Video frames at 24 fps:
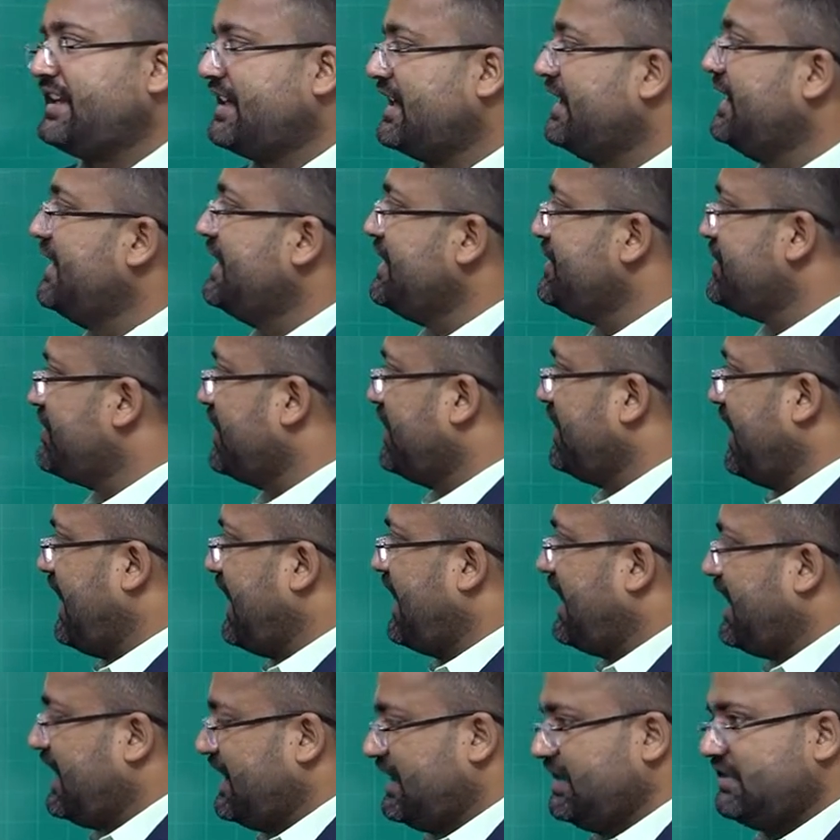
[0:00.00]
condition
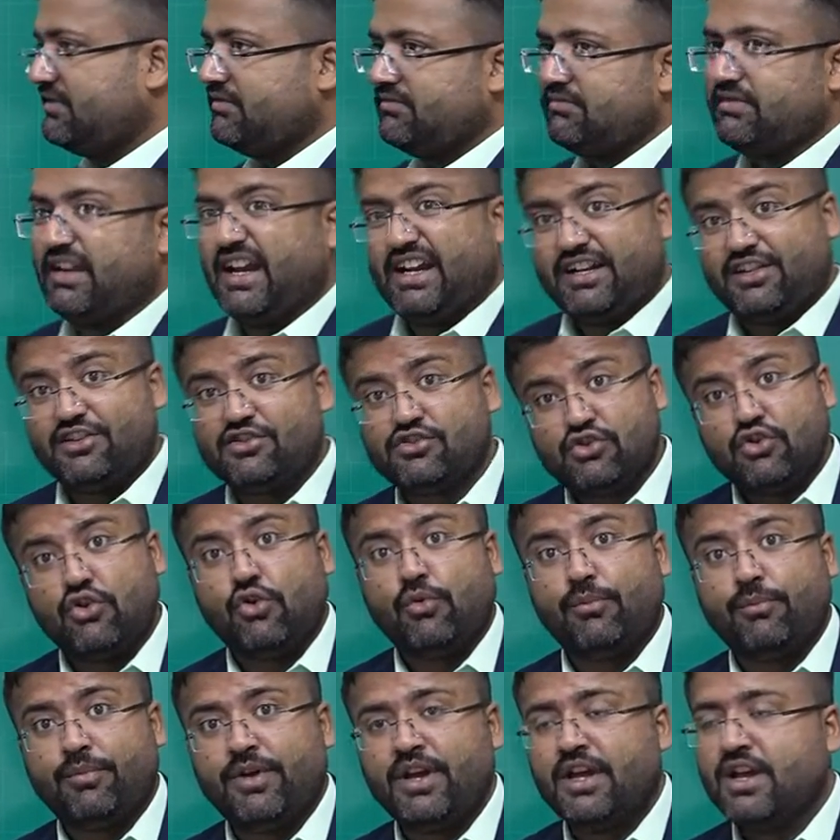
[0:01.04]
and get the
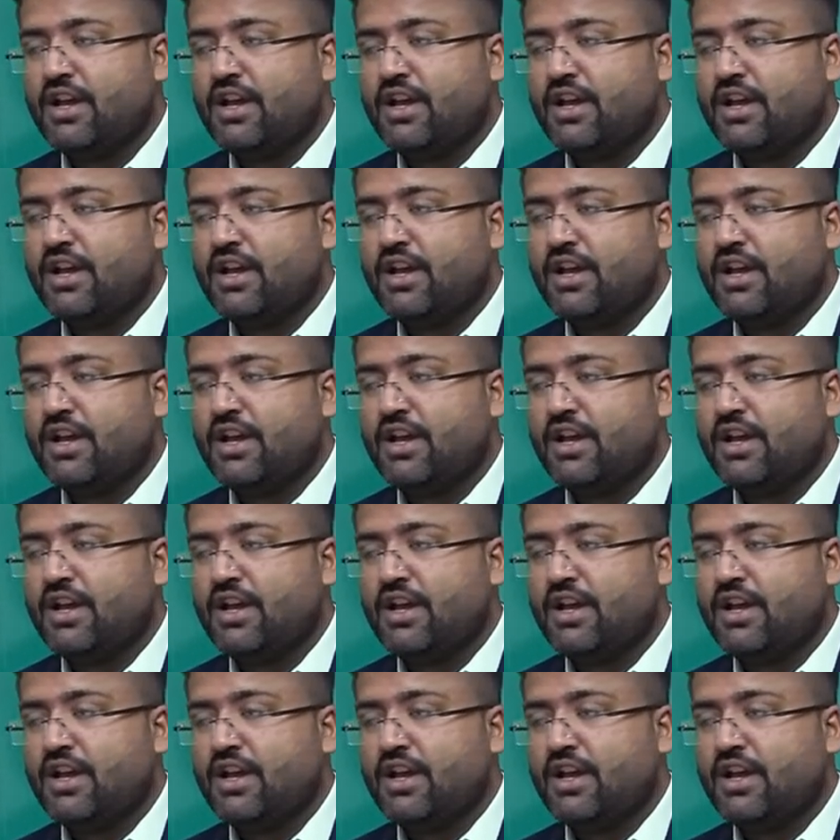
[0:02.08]
slope.